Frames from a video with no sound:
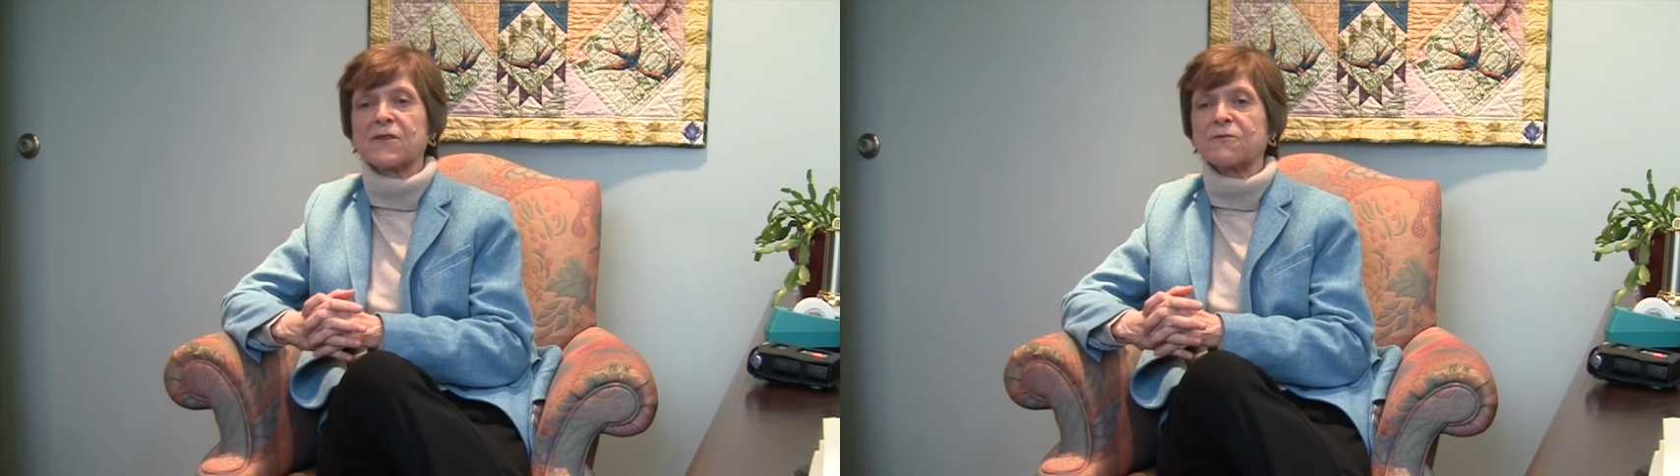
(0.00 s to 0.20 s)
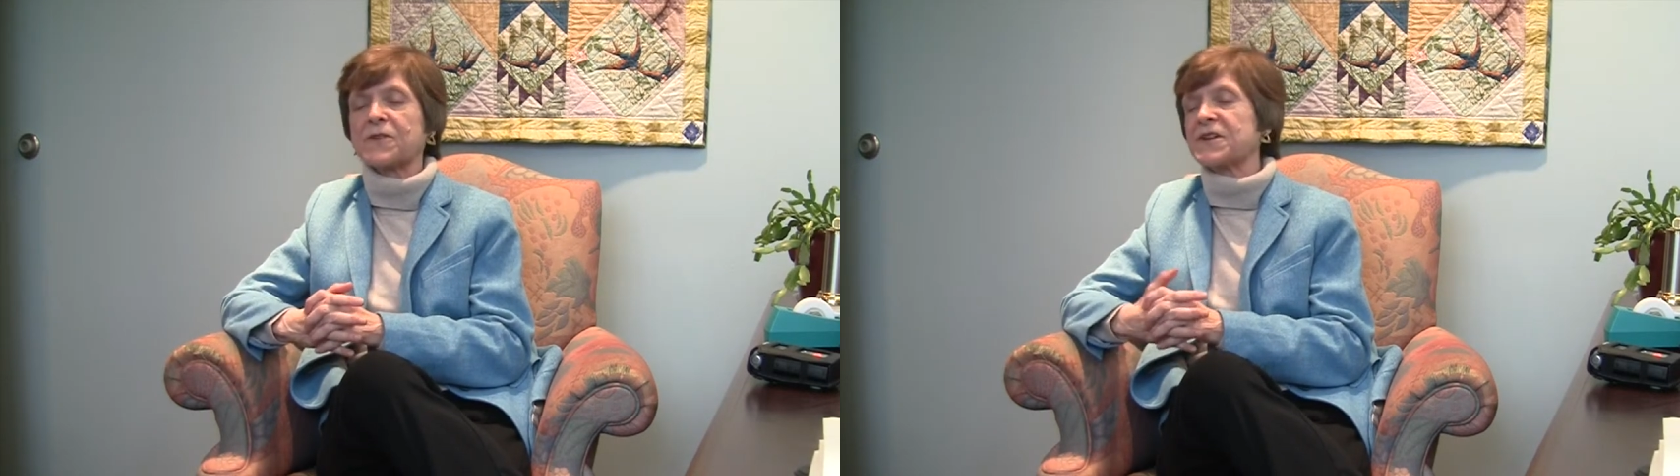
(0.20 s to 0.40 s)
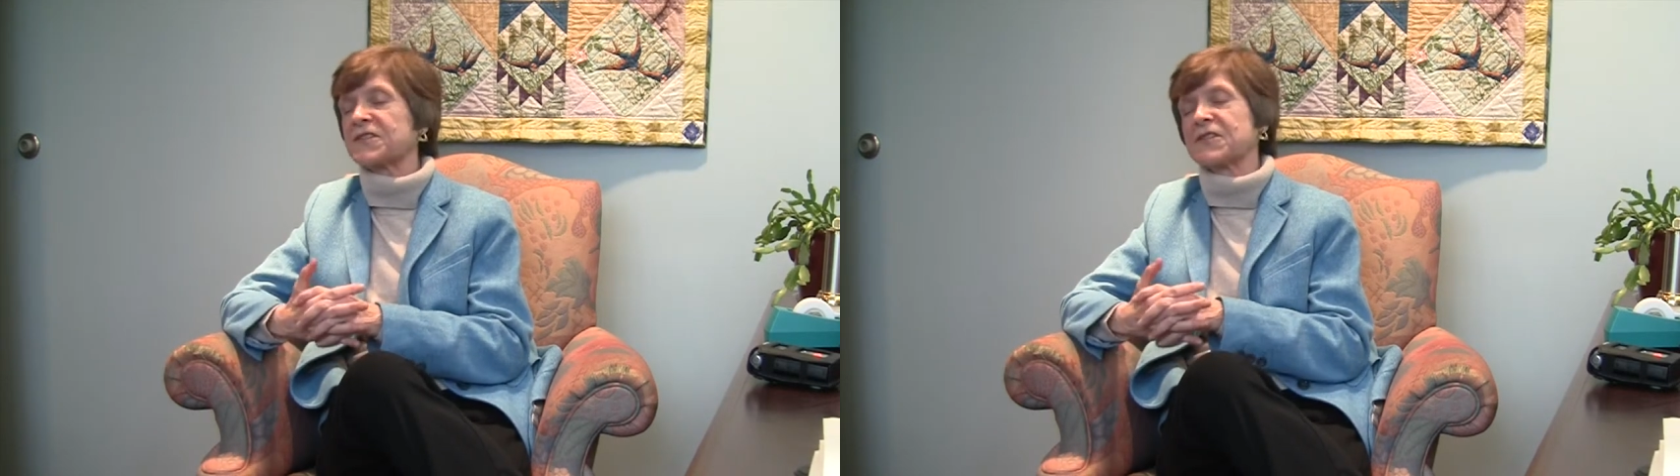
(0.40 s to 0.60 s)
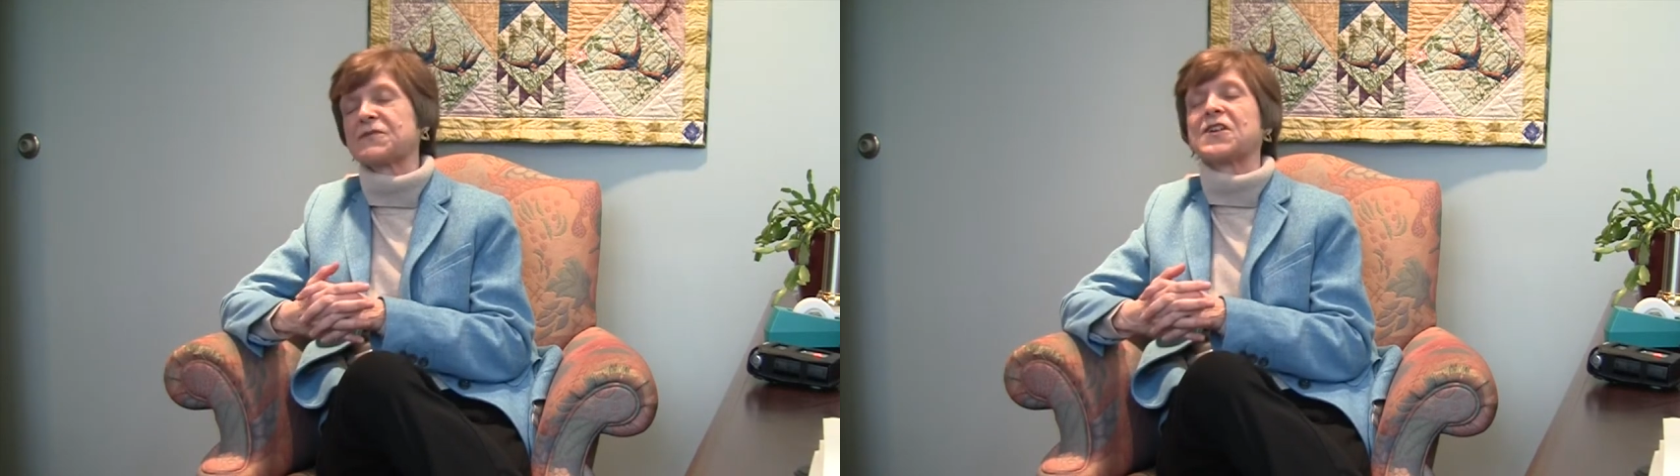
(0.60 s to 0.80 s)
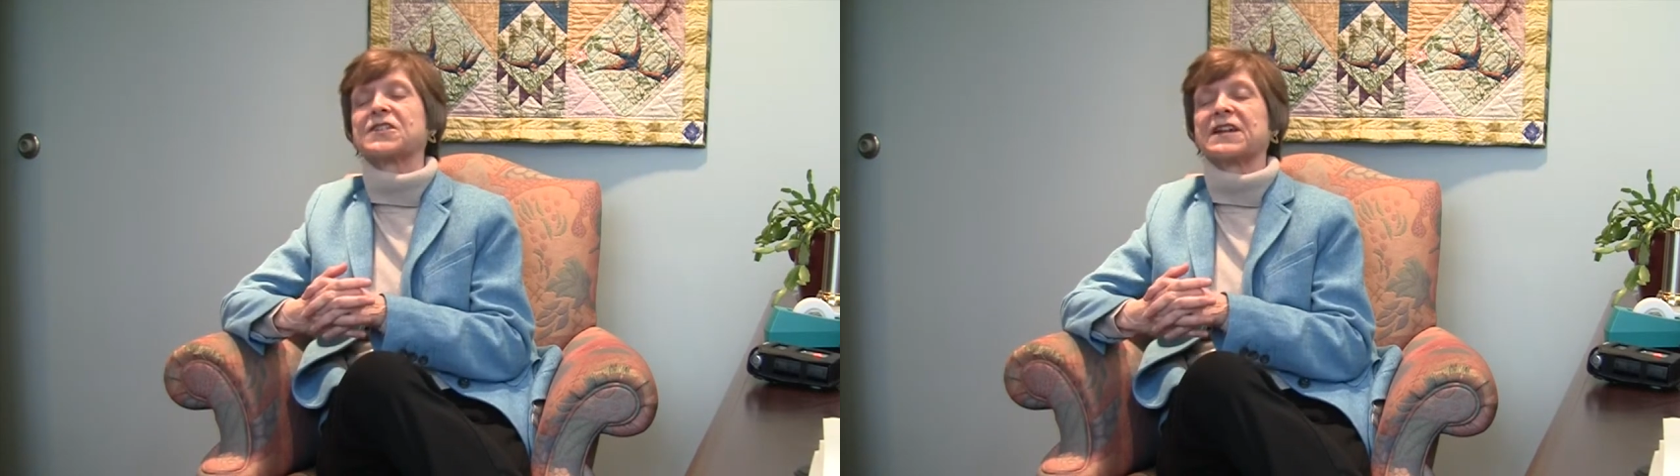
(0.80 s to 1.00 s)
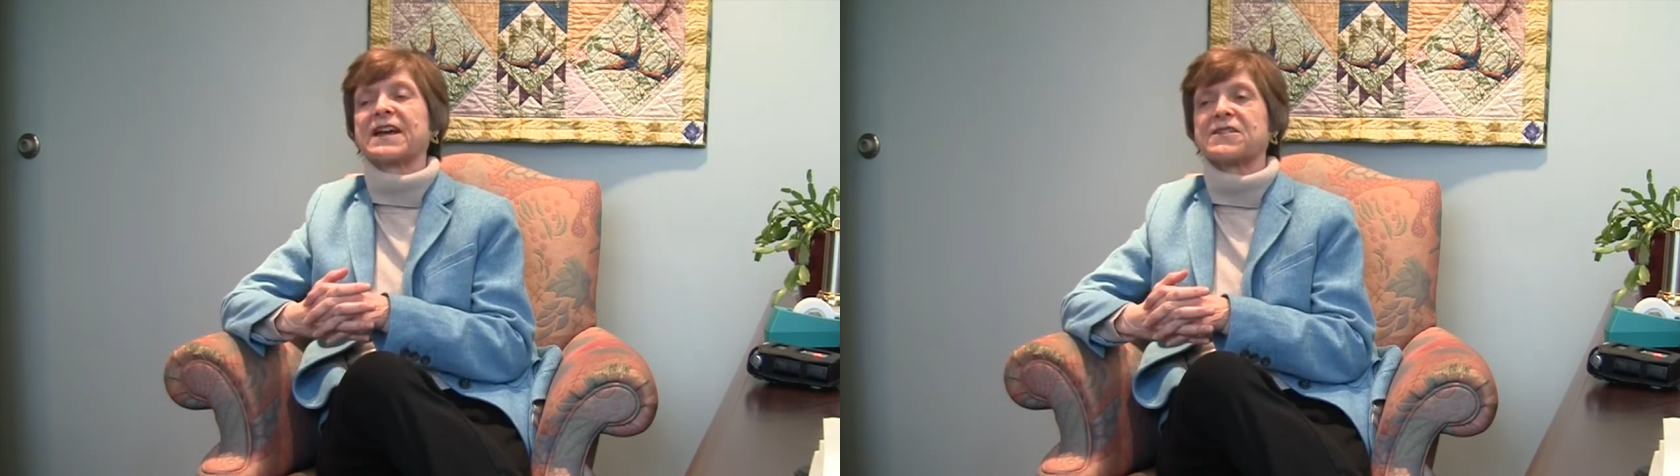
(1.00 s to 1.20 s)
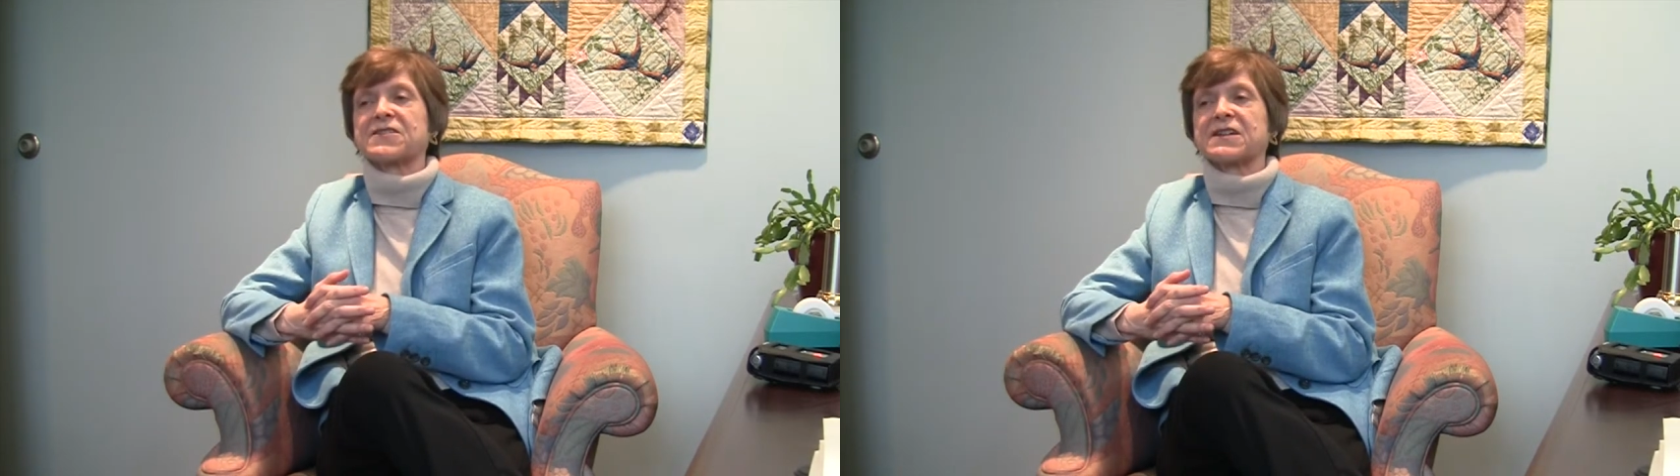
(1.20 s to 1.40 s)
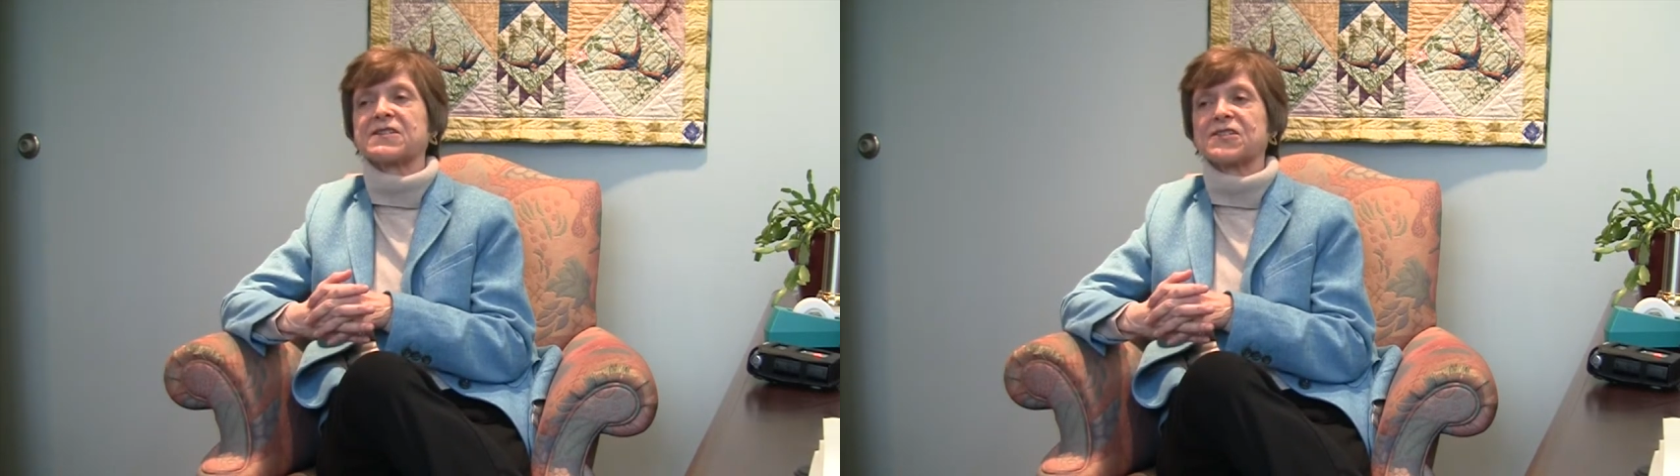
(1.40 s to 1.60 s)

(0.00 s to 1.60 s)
funds have not allowed it